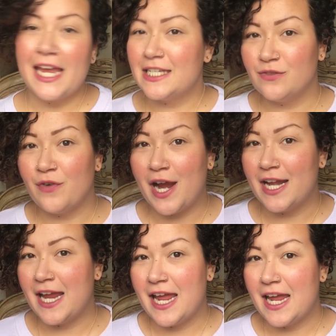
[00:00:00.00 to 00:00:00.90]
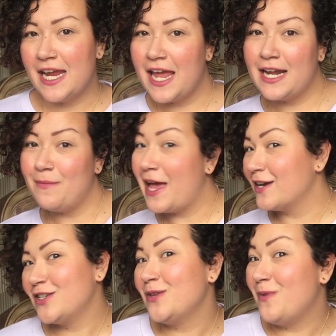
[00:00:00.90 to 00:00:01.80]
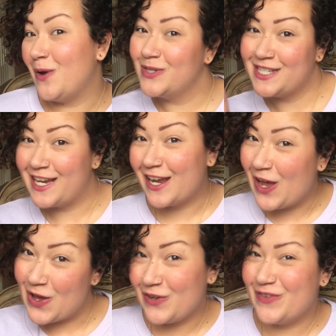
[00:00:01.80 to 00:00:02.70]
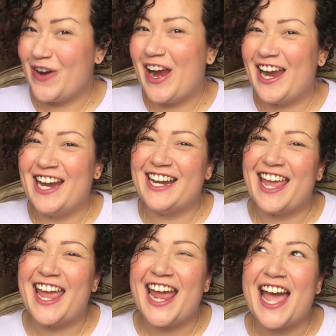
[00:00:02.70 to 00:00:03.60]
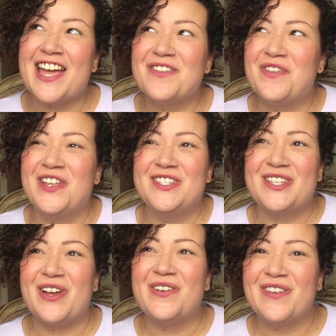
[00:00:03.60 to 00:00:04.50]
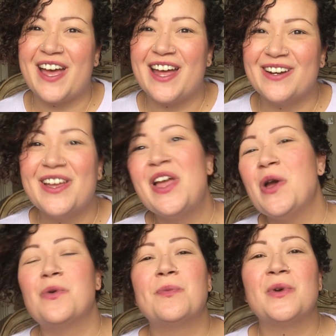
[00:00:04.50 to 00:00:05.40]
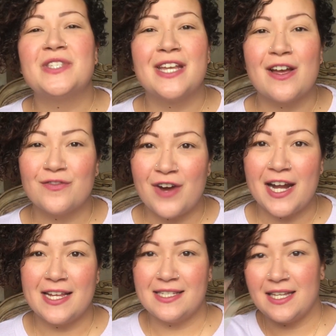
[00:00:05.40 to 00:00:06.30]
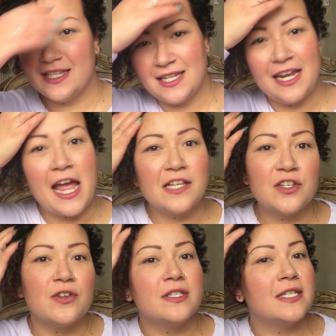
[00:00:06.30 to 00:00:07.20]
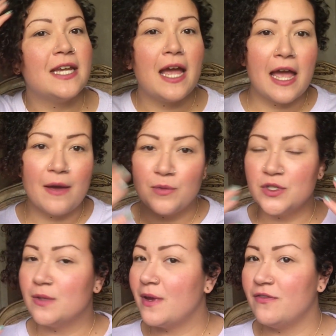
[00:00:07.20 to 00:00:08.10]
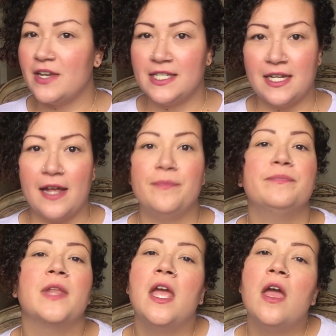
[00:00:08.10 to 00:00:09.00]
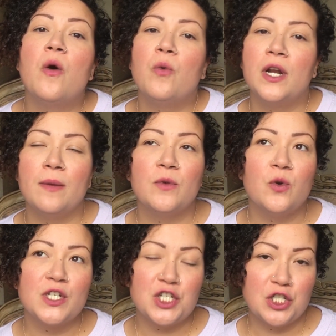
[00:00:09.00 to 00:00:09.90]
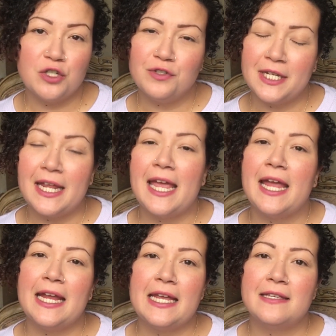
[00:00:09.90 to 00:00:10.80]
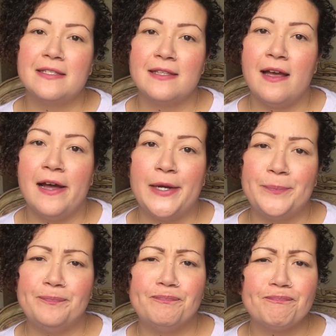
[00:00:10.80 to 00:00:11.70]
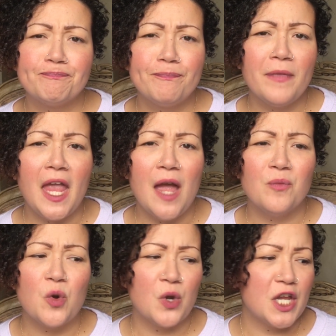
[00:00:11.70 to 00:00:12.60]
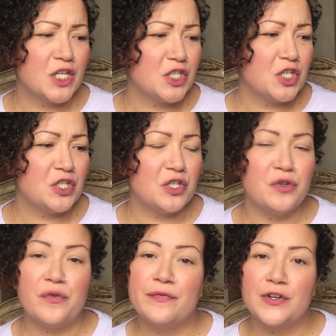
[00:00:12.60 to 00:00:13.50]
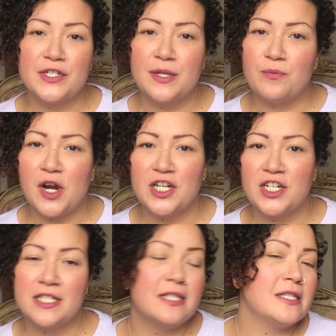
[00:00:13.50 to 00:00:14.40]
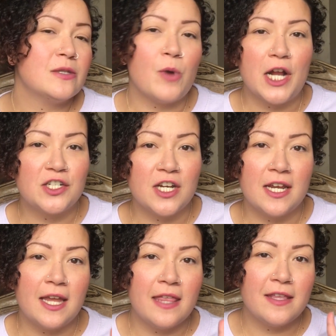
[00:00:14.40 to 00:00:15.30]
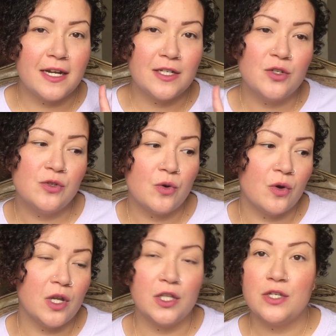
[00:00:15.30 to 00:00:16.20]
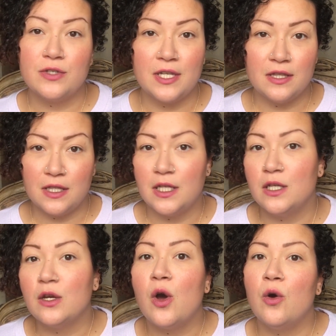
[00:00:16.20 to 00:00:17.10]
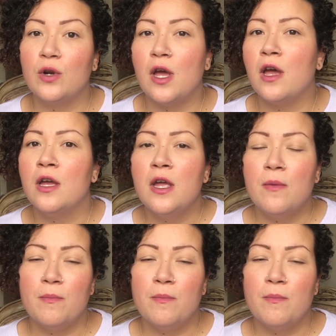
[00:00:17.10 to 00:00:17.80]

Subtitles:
It's Friday and I'm actually posting on a Friday. I have been so bad with posting on Fridays lately. As you can see, I have most of my face done. What I'm going to do today is I'm going to do first impression swatching and then a tutorial using the Huda,